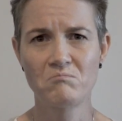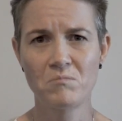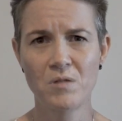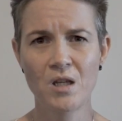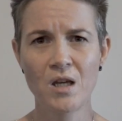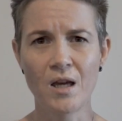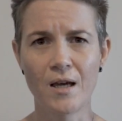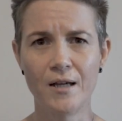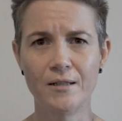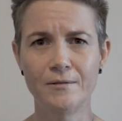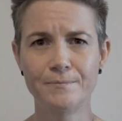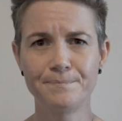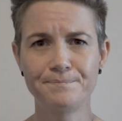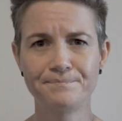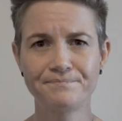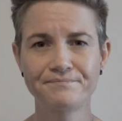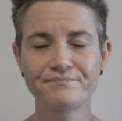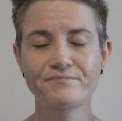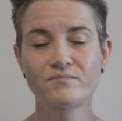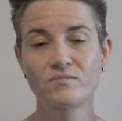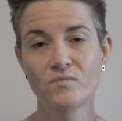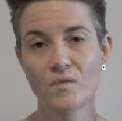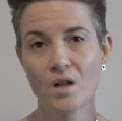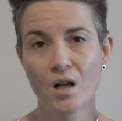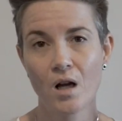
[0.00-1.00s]
Yeah,
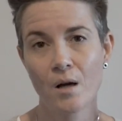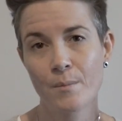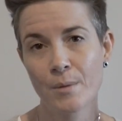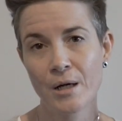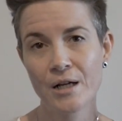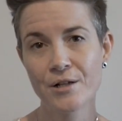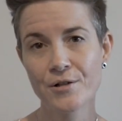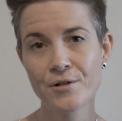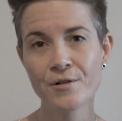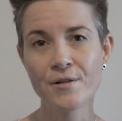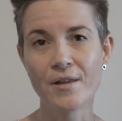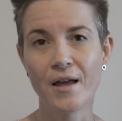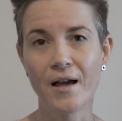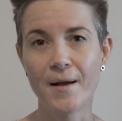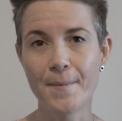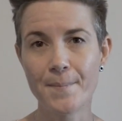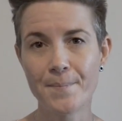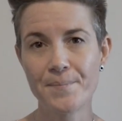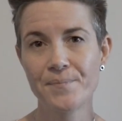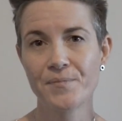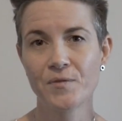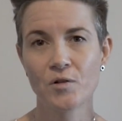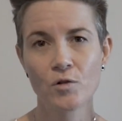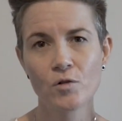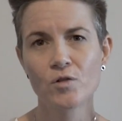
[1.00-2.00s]
I might do that.
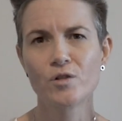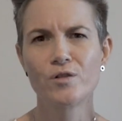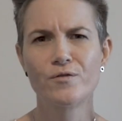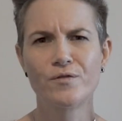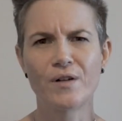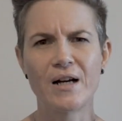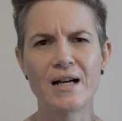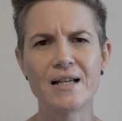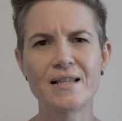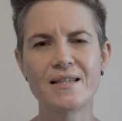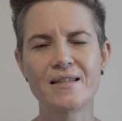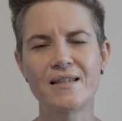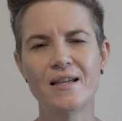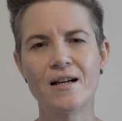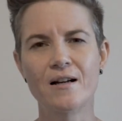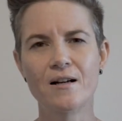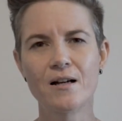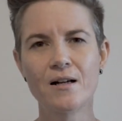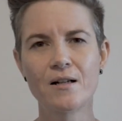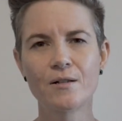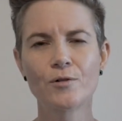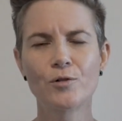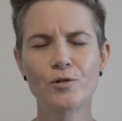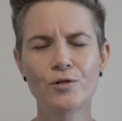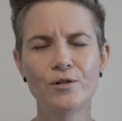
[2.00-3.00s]
Good advice,
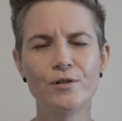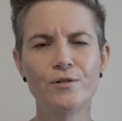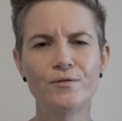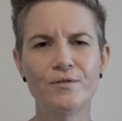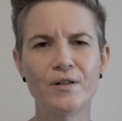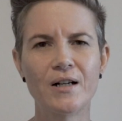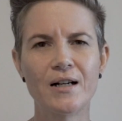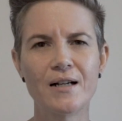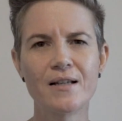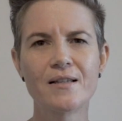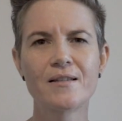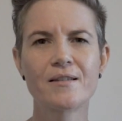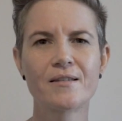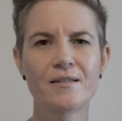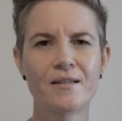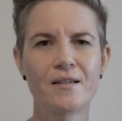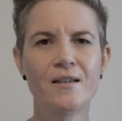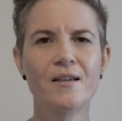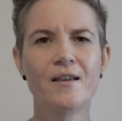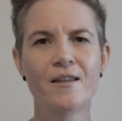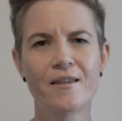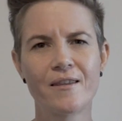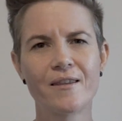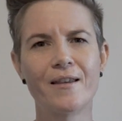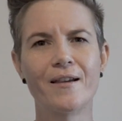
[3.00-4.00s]
Sarah. Good advice.
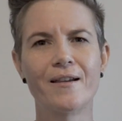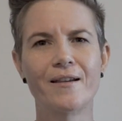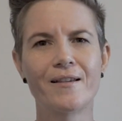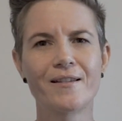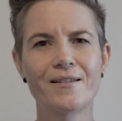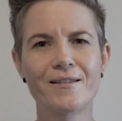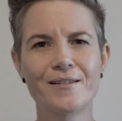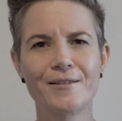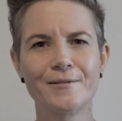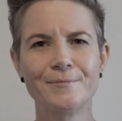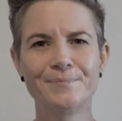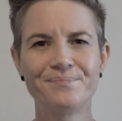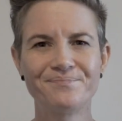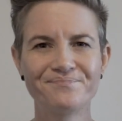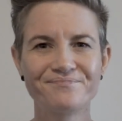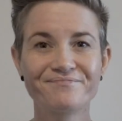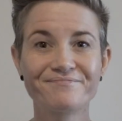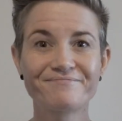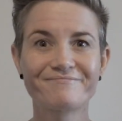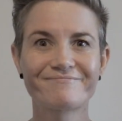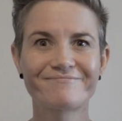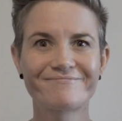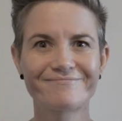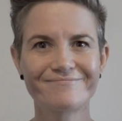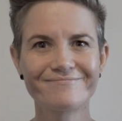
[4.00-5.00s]
Thanks.
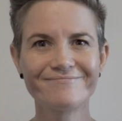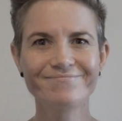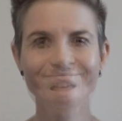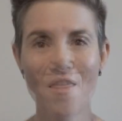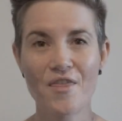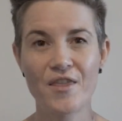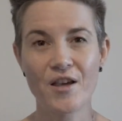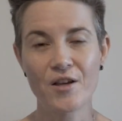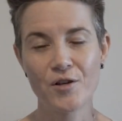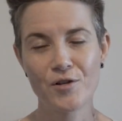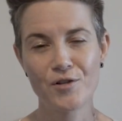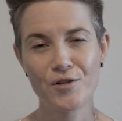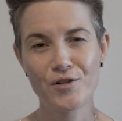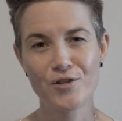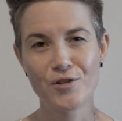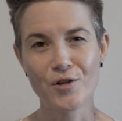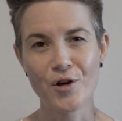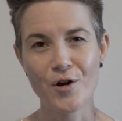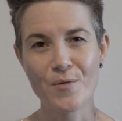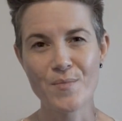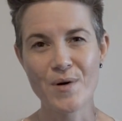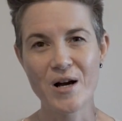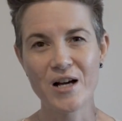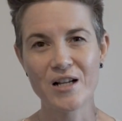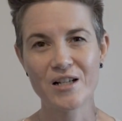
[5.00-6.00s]
Thank you
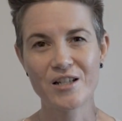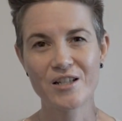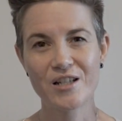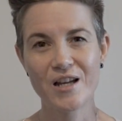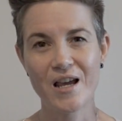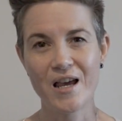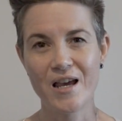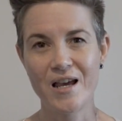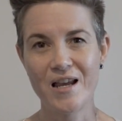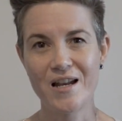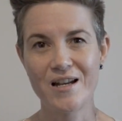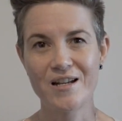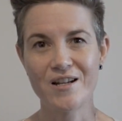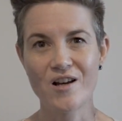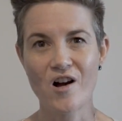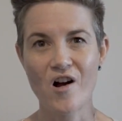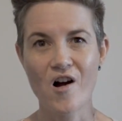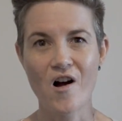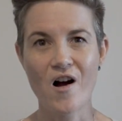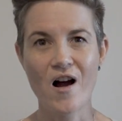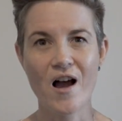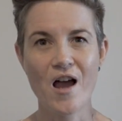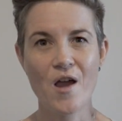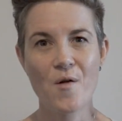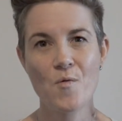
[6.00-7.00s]
so much, and
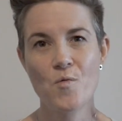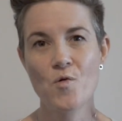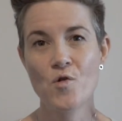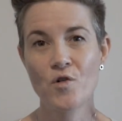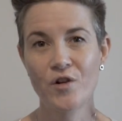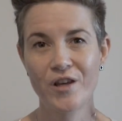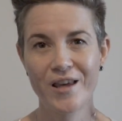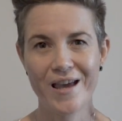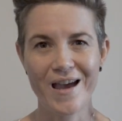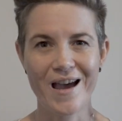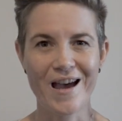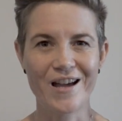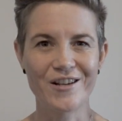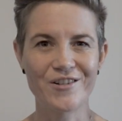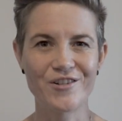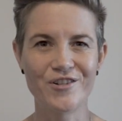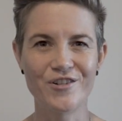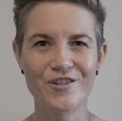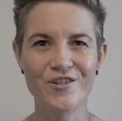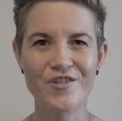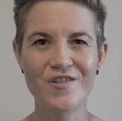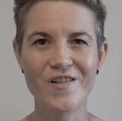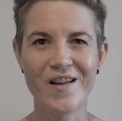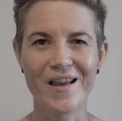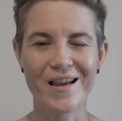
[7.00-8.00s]
I will catch
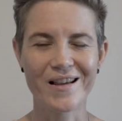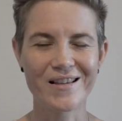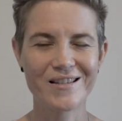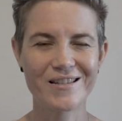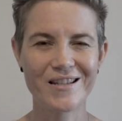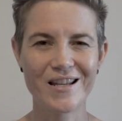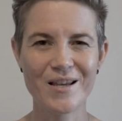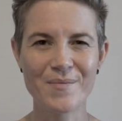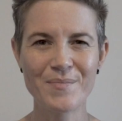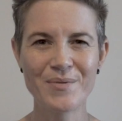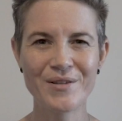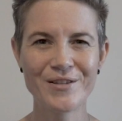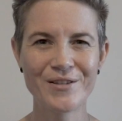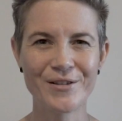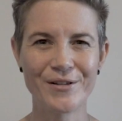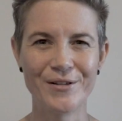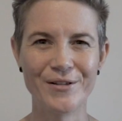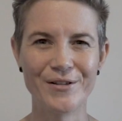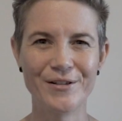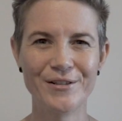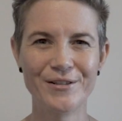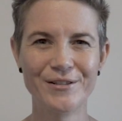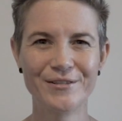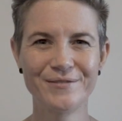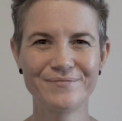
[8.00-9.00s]
you next
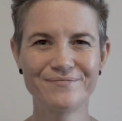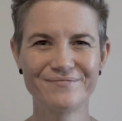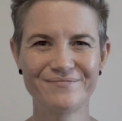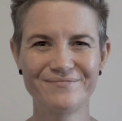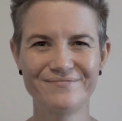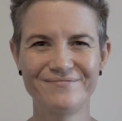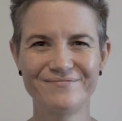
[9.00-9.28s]
episode.